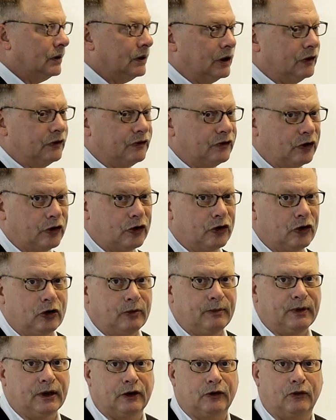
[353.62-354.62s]
And
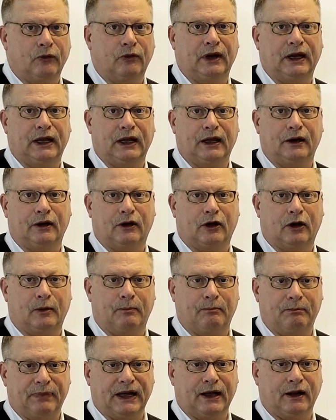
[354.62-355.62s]
term and rate are
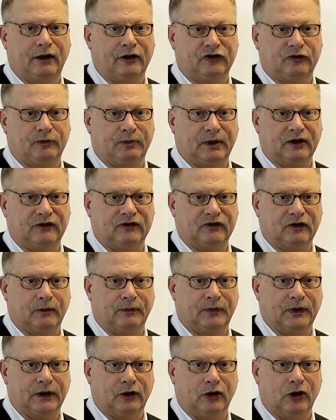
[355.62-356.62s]
balanced by
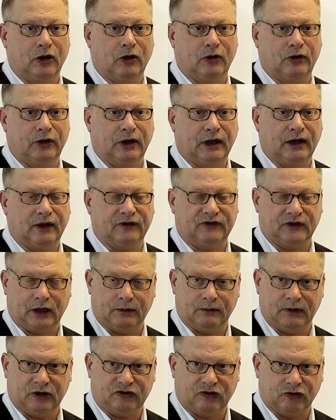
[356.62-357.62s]
something known as, I
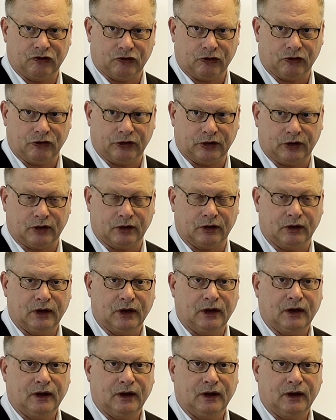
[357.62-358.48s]
mentioned earlier,